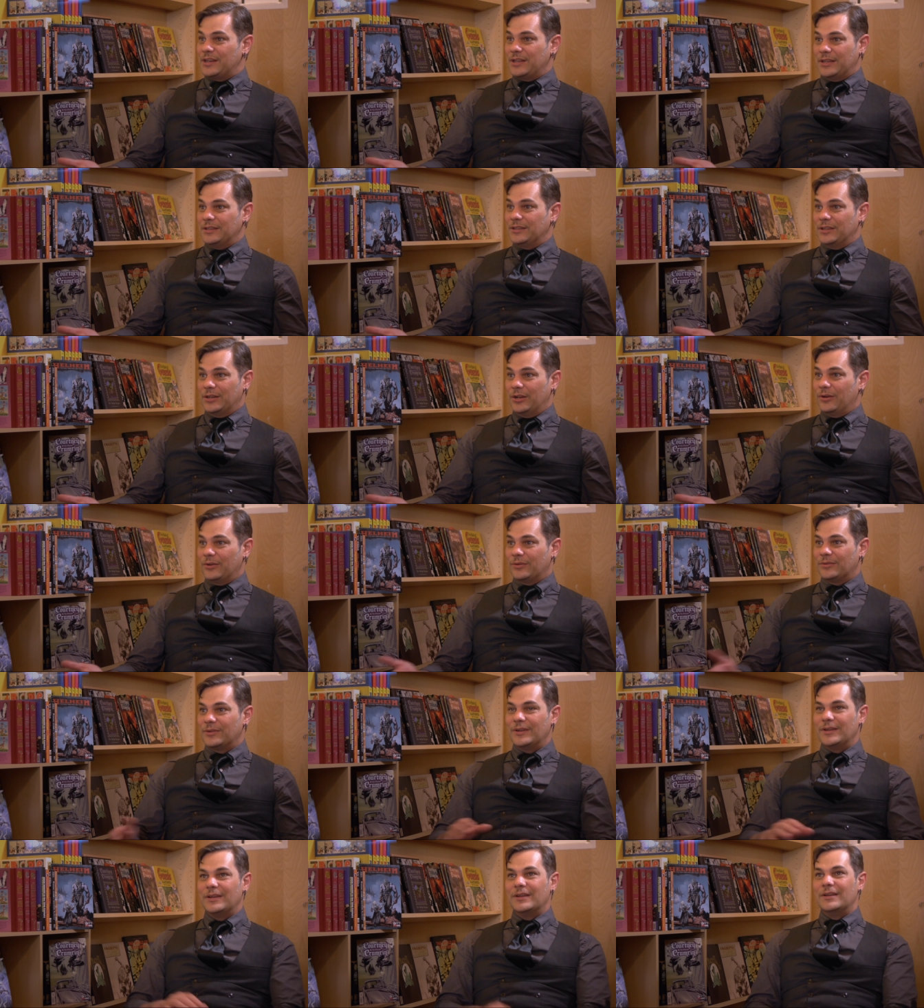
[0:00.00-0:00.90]
You know,
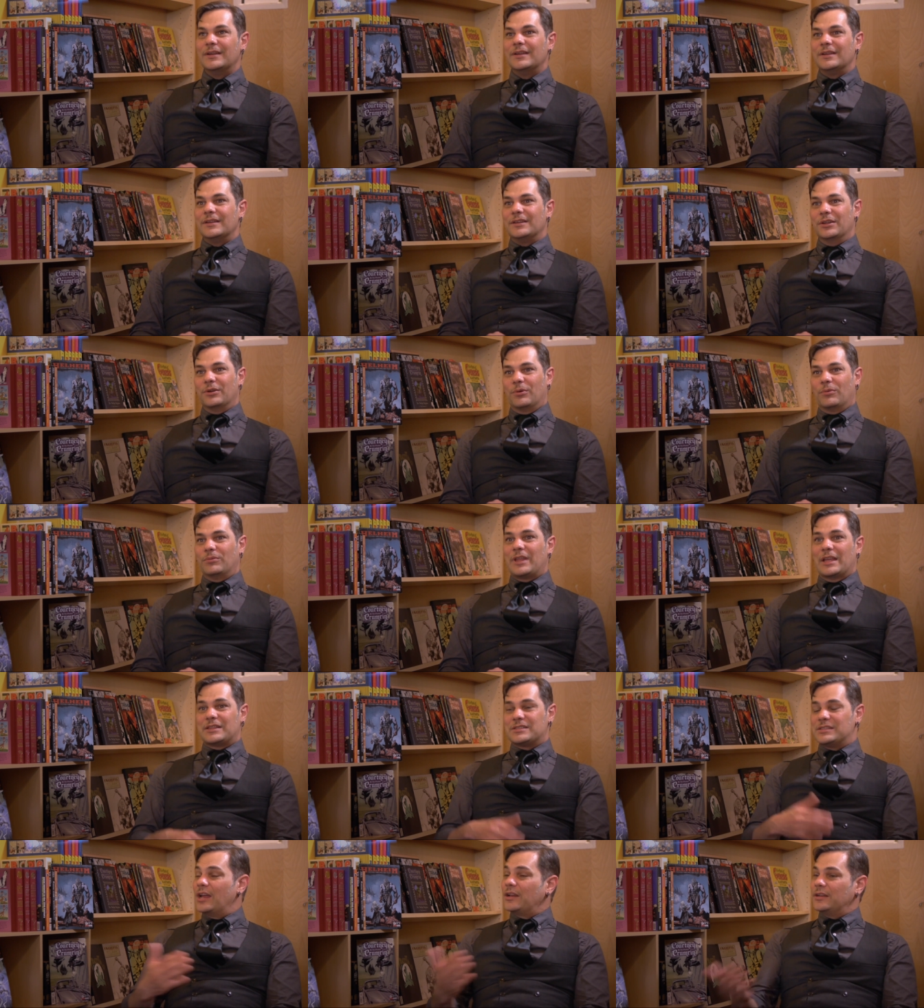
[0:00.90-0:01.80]
you don't.
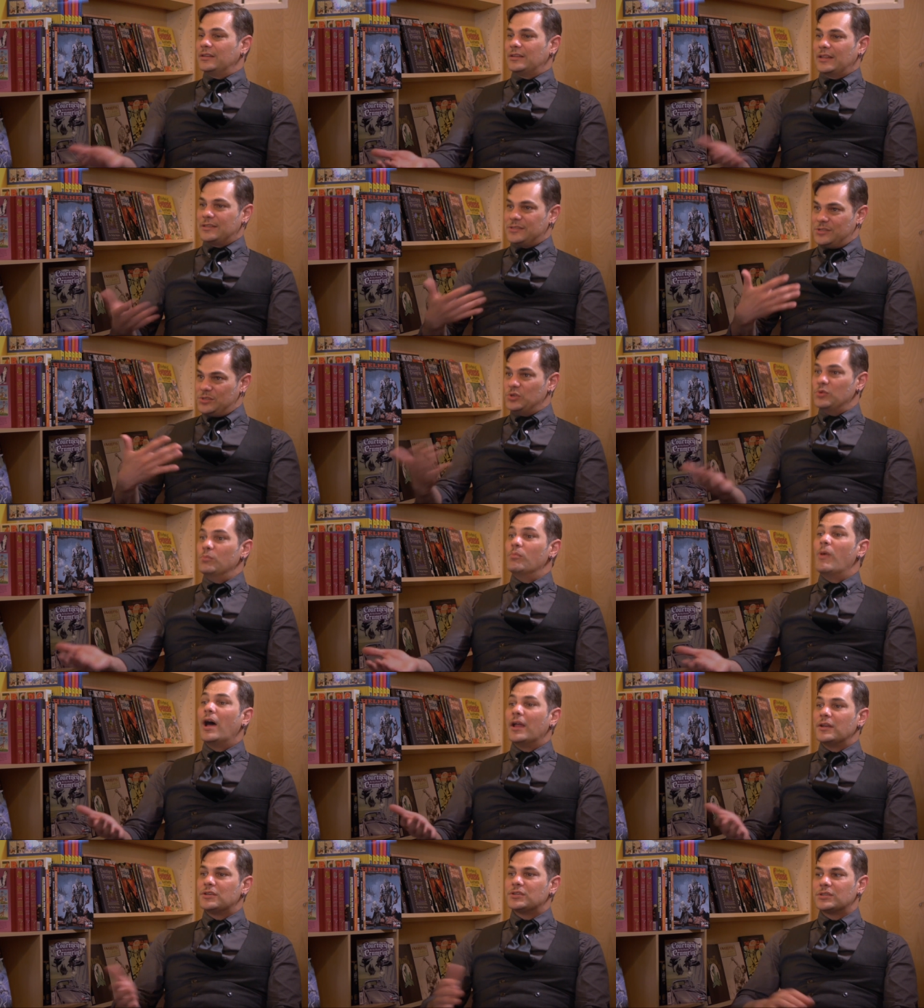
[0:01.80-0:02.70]
That's not. That's too
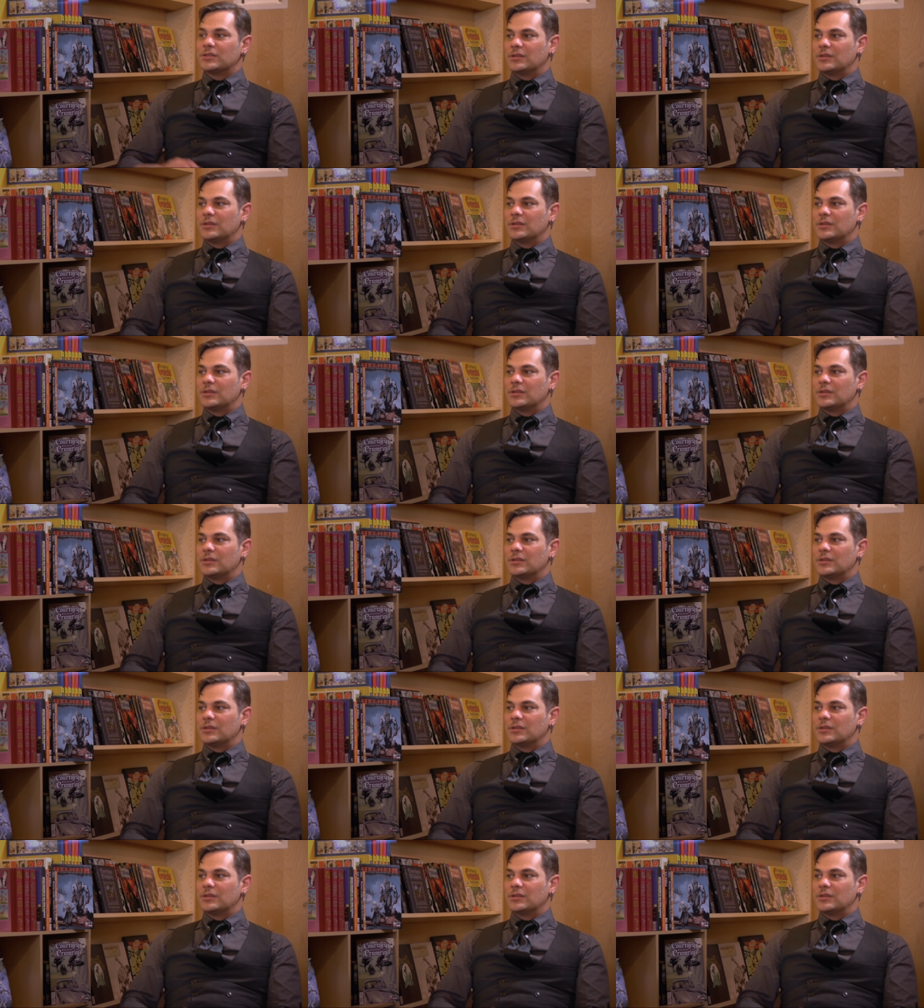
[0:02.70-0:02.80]
much.